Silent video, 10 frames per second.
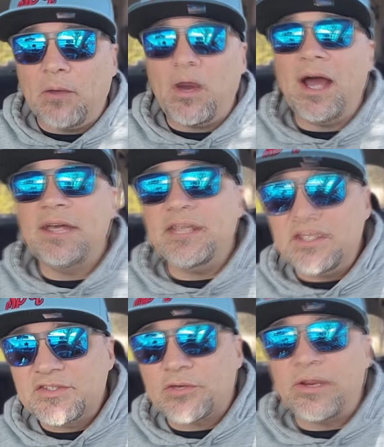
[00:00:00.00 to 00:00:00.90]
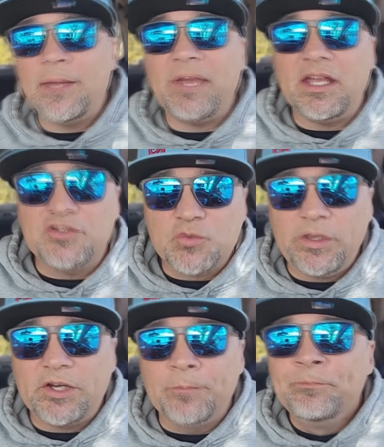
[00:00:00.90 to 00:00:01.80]
out on Instagram and
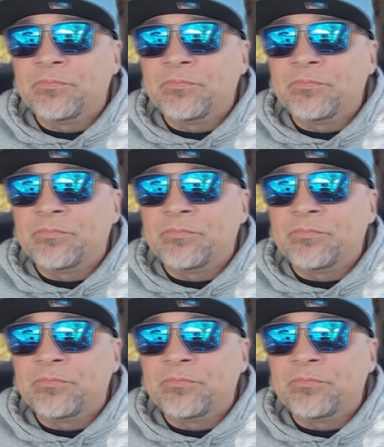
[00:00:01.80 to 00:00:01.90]
Twitter.